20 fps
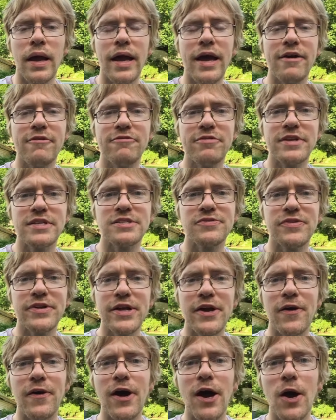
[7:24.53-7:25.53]
If this
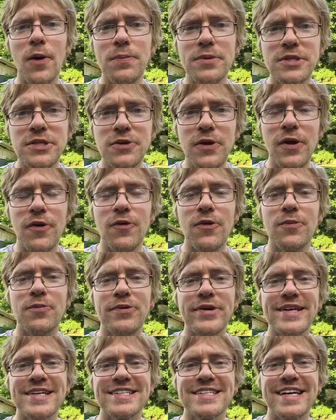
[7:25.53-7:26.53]
video helped you, I would
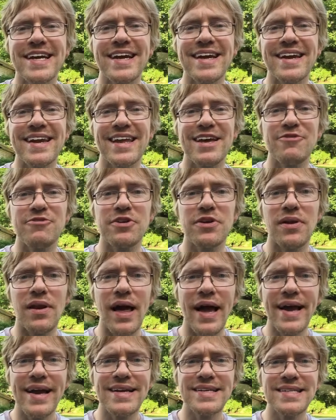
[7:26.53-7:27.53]
appreciate if you
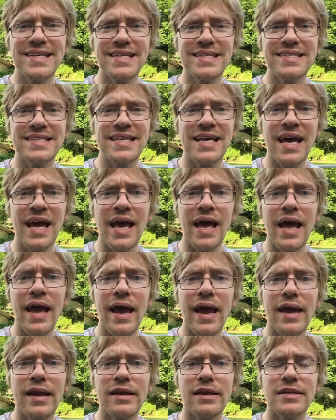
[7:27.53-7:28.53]
liked it
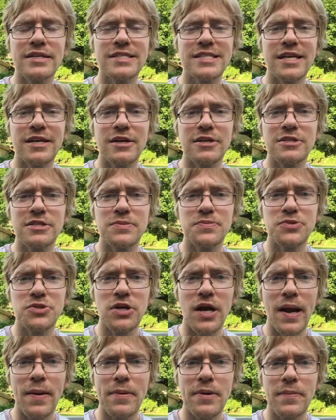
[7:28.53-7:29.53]
and considered
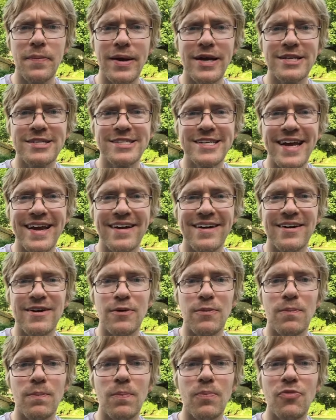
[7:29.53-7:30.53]
subscribing to my channel.
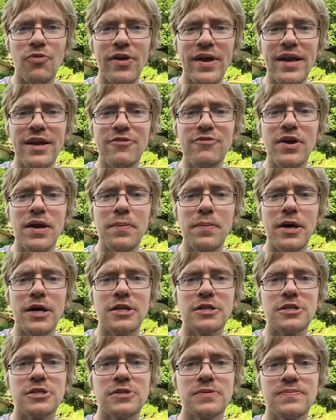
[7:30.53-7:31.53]
Thank you very
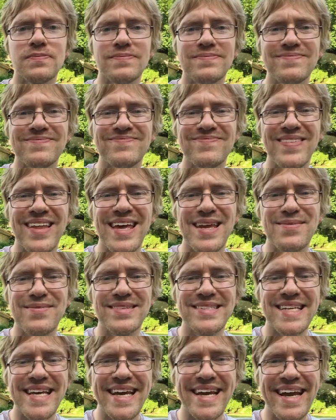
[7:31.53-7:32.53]
much,
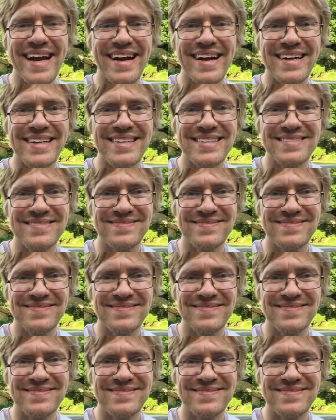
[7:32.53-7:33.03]
and take care.